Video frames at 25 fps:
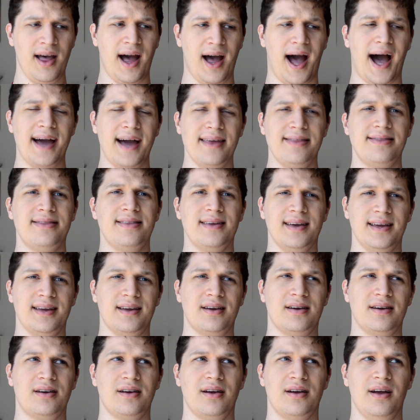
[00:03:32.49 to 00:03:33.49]
I
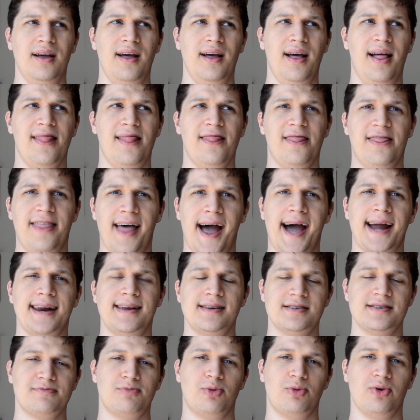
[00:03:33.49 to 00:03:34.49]
think
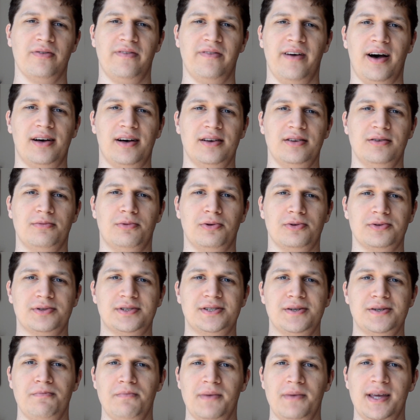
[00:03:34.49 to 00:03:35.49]
that is more valuable
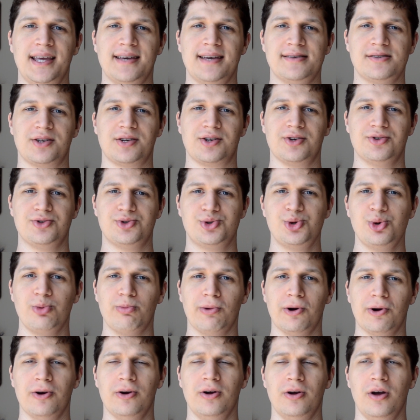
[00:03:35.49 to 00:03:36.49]
to me as a
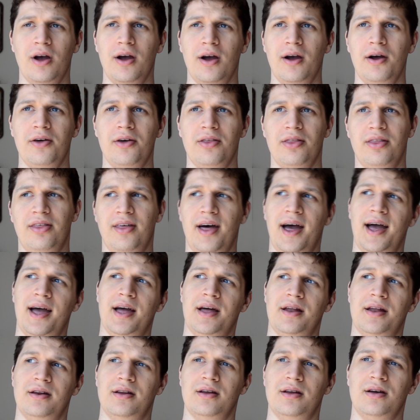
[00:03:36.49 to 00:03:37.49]
consumer
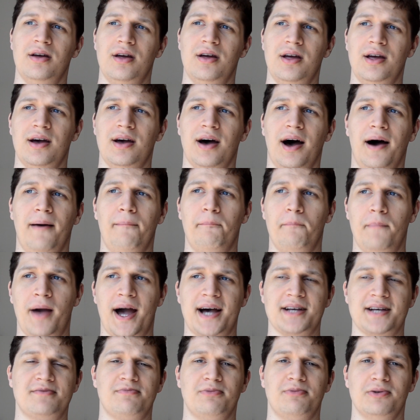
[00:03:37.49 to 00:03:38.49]
than a
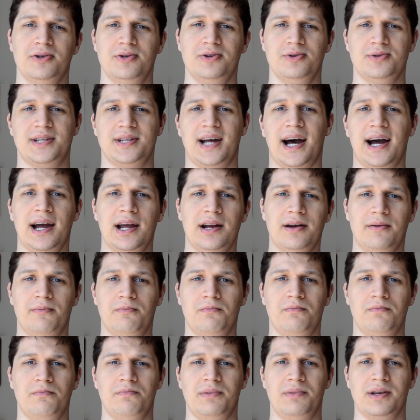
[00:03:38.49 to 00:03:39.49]
mass-produced
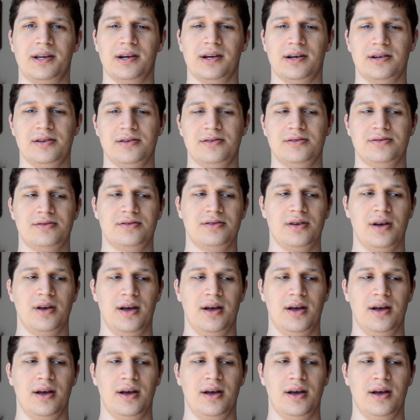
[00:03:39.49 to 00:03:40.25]
item, because